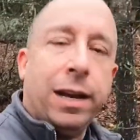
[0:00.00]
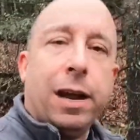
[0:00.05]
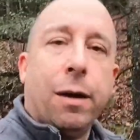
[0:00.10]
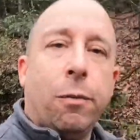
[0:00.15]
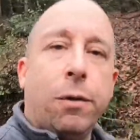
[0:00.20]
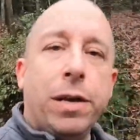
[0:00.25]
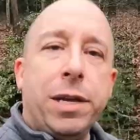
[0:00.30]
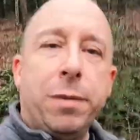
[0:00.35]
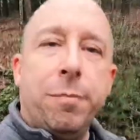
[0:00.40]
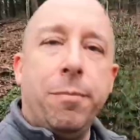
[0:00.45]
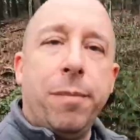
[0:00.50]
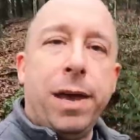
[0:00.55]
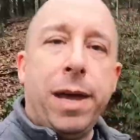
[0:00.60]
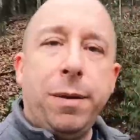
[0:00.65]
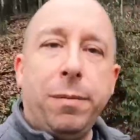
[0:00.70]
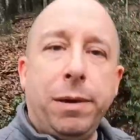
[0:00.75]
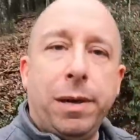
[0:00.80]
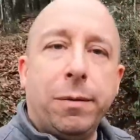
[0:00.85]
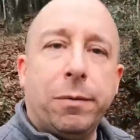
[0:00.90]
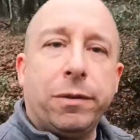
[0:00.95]
Now what you
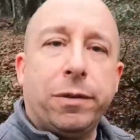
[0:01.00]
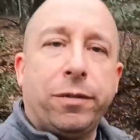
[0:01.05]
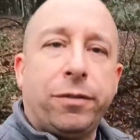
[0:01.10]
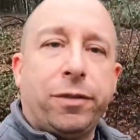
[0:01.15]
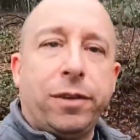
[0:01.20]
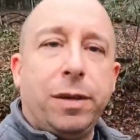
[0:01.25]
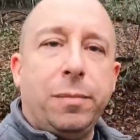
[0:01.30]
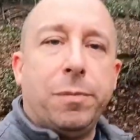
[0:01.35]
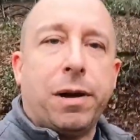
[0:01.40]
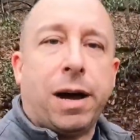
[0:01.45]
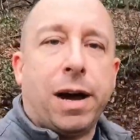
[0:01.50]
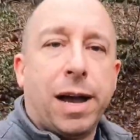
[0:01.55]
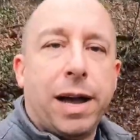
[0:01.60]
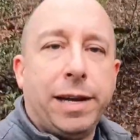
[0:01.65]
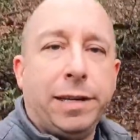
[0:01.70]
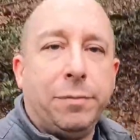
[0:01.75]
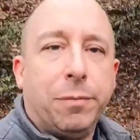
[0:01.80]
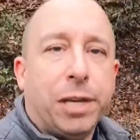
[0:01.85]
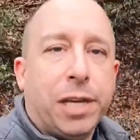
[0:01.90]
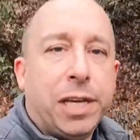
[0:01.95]
may be able to see
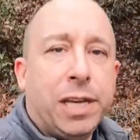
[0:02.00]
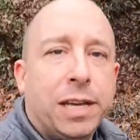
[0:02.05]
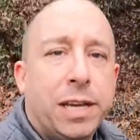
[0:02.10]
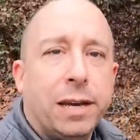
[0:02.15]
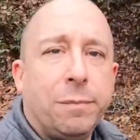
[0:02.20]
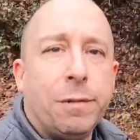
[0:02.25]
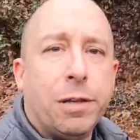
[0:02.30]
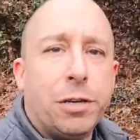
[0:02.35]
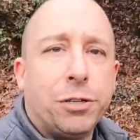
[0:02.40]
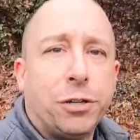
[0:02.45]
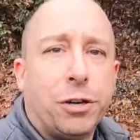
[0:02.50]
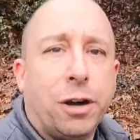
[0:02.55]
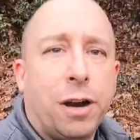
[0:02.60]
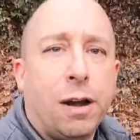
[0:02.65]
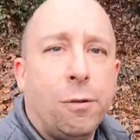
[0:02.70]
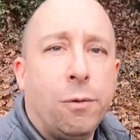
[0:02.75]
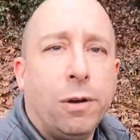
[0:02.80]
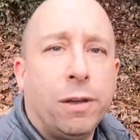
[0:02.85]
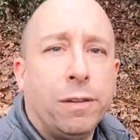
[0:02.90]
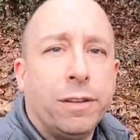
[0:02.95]
behind me, I'm not sure
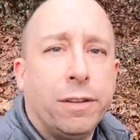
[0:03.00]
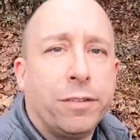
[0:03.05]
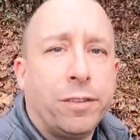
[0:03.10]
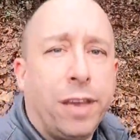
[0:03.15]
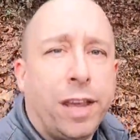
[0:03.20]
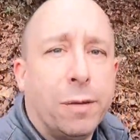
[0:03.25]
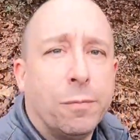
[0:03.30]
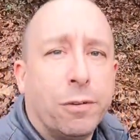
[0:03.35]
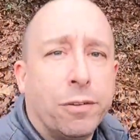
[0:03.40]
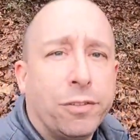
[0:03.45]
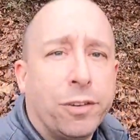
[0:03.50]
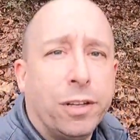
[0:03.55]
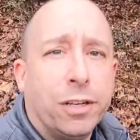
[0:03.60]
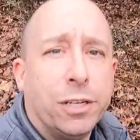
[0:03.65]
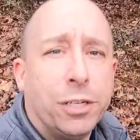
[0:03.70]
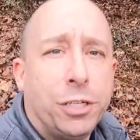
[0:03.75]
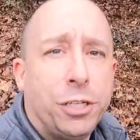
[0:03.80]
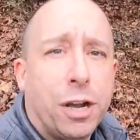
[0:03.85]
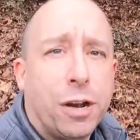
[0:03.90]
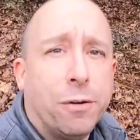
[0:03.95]
how well this camera is going
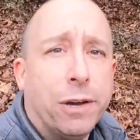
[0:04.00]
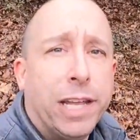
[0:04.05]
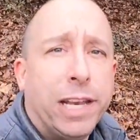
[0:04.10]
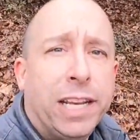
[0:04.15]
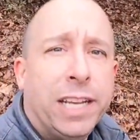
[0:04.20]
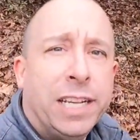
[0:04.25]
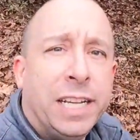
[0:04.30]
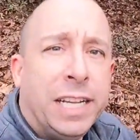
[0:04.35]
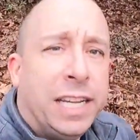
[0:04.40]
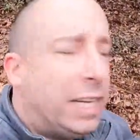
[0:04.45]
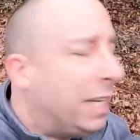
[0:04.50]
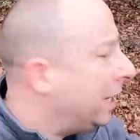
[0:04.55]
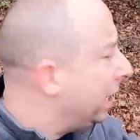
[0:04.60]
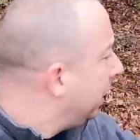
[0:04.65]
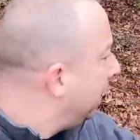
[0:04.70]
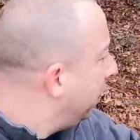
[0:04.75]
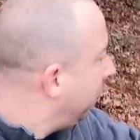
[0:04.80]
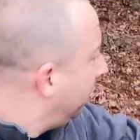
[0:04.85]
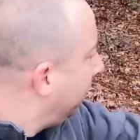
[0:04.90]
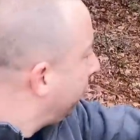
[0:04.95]
to show it,
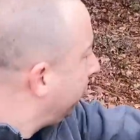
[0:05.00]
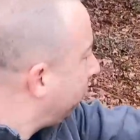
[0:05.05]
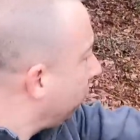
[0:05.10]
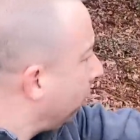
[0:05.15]
is